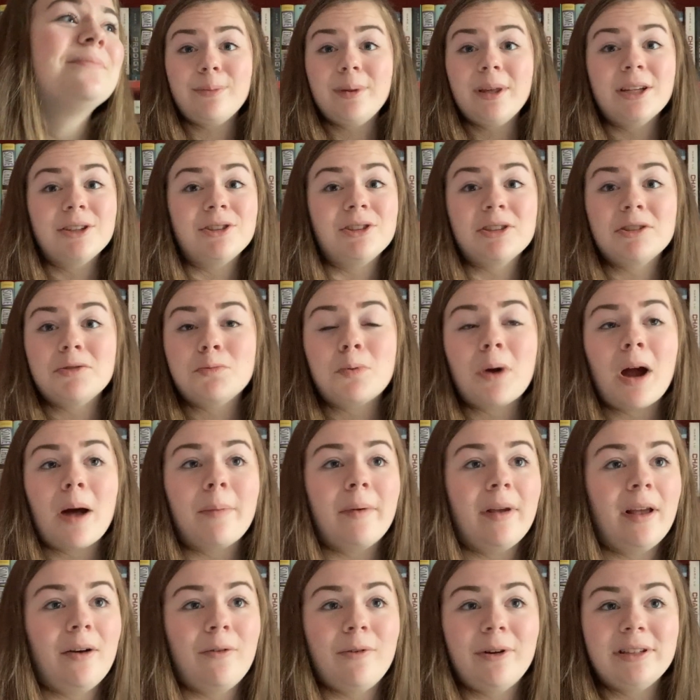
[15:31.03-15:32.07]
Beatrice is
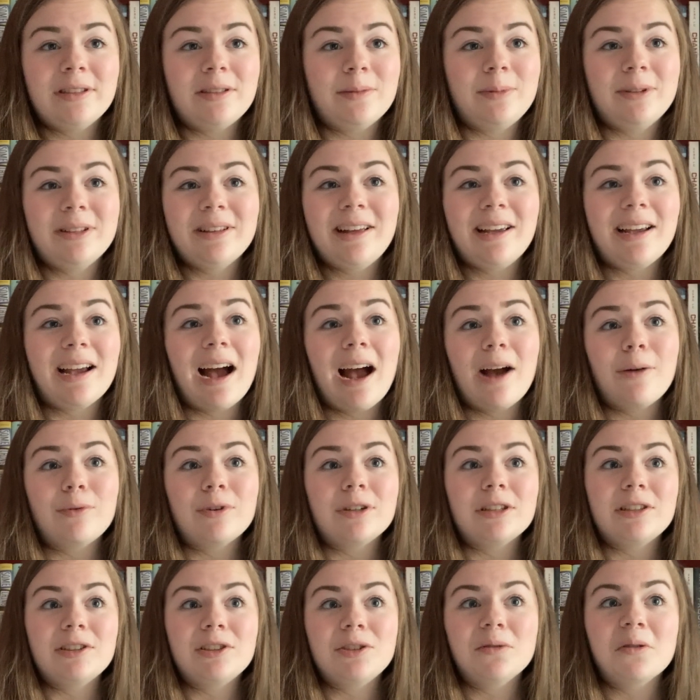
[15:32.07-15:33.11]
probably going to be like, I
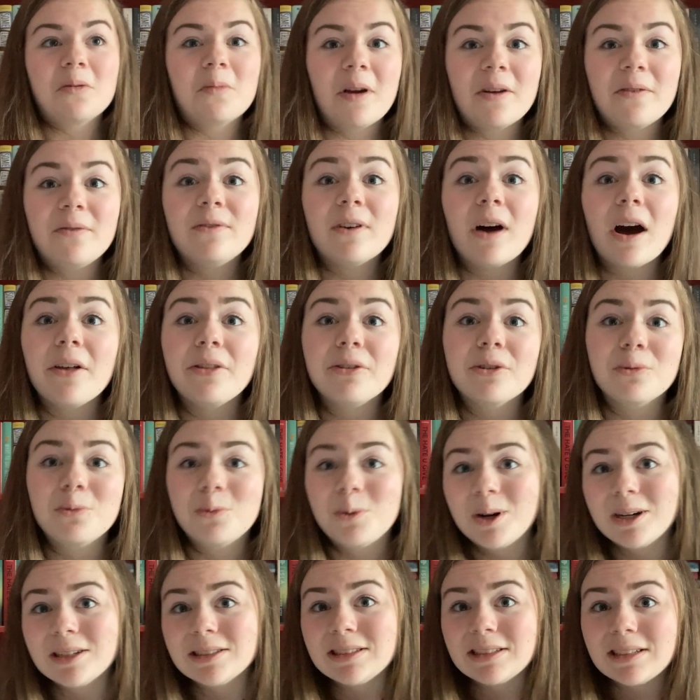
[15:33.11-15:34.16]
want to do what my father
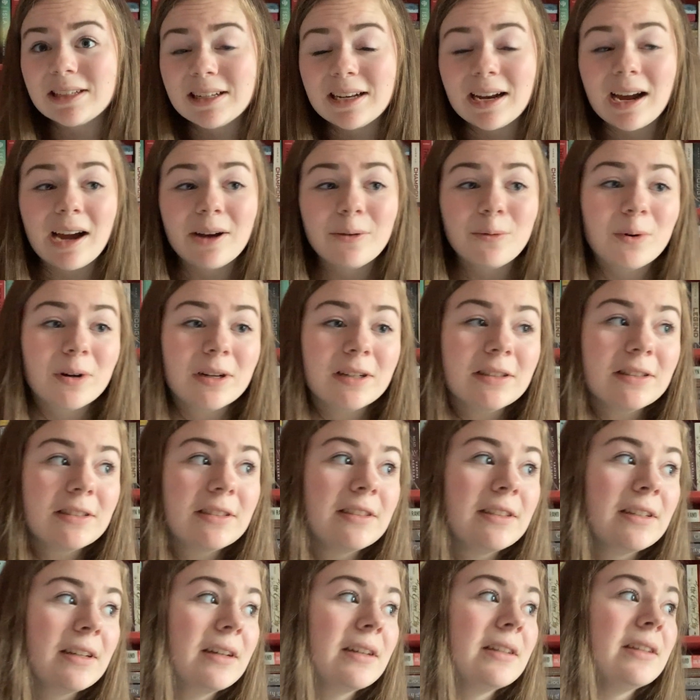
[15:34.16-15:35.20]
wanted. I want
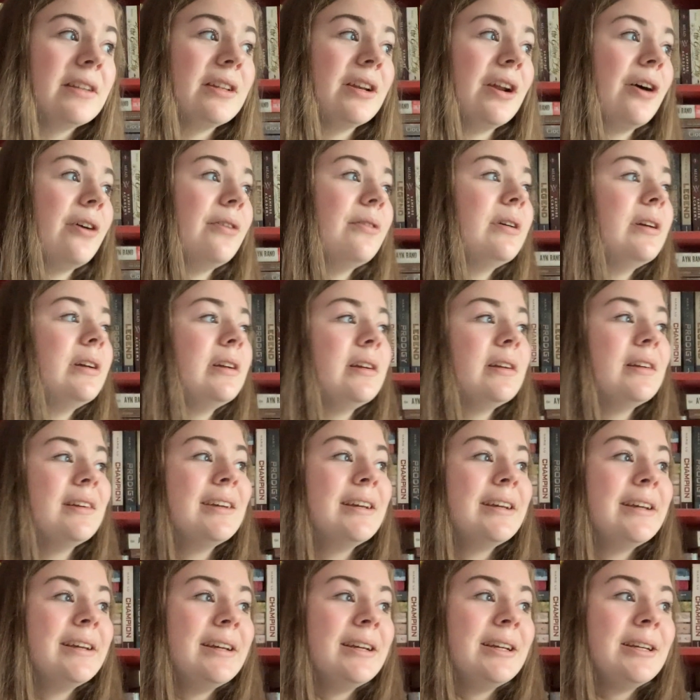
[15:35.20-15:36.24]
to, you know,
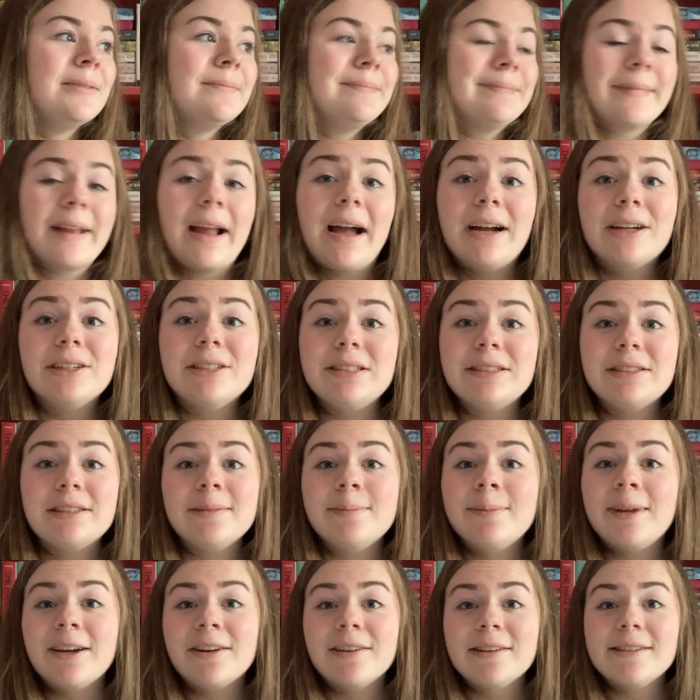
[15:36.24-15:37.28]
I need to
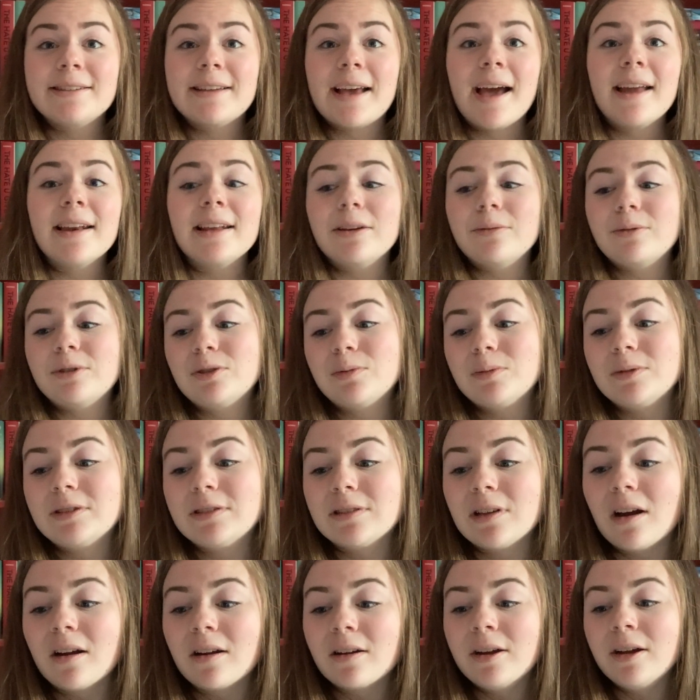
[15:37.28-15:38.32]
marry Teddy, which would
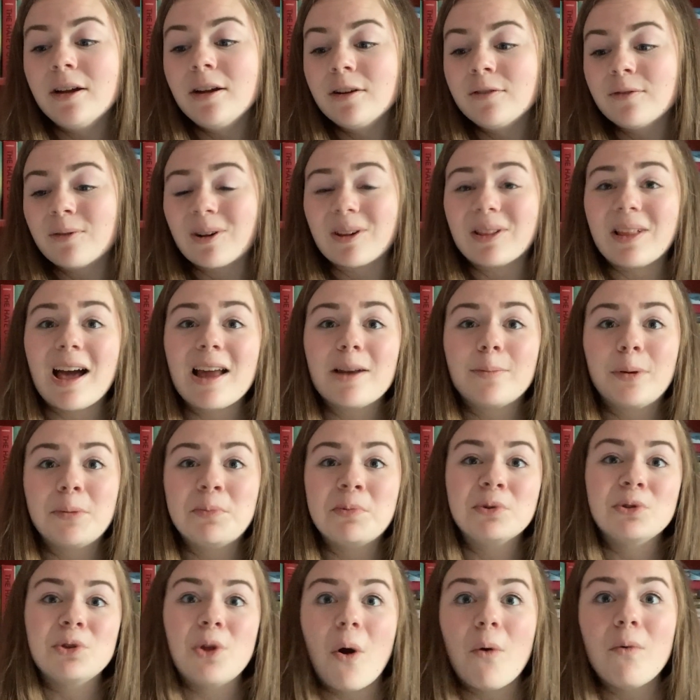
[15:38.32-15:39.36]
suck for a lot of
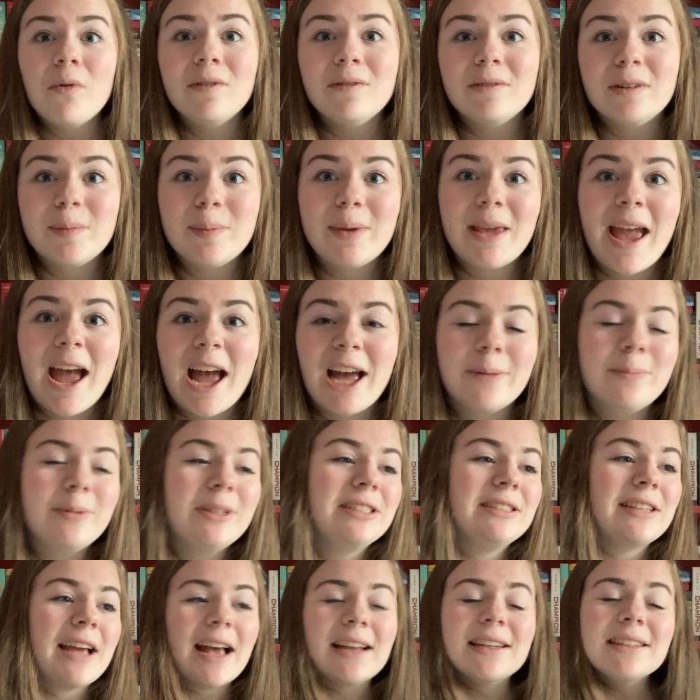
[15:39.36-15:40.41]
people. No one would be happy.
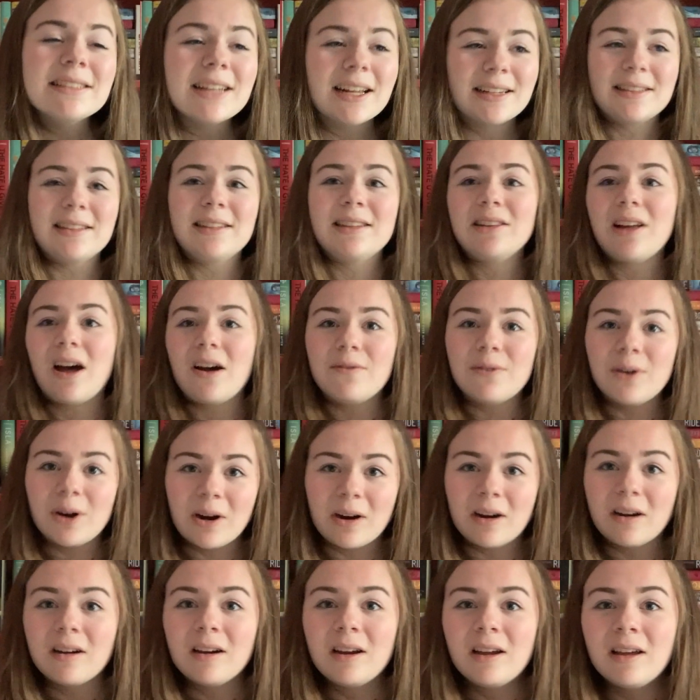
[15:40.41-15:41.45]
Teddy doesn't love
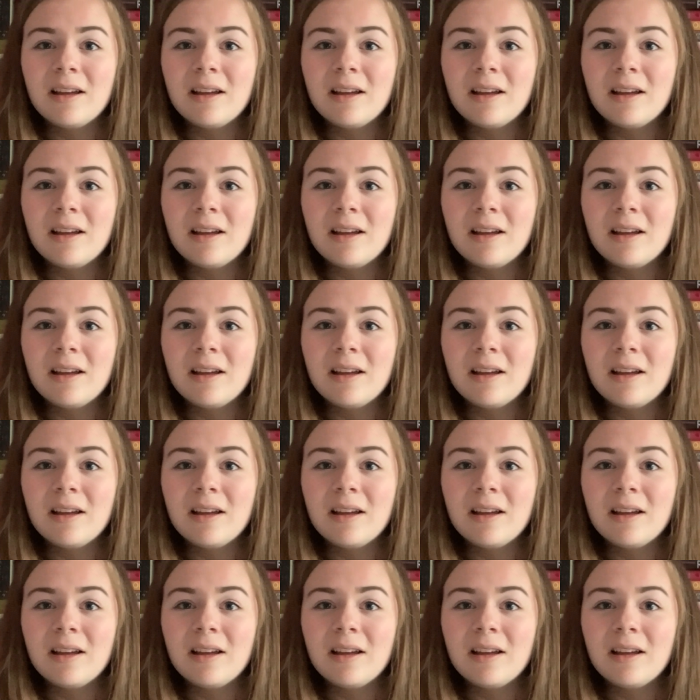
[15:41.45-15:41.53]
her.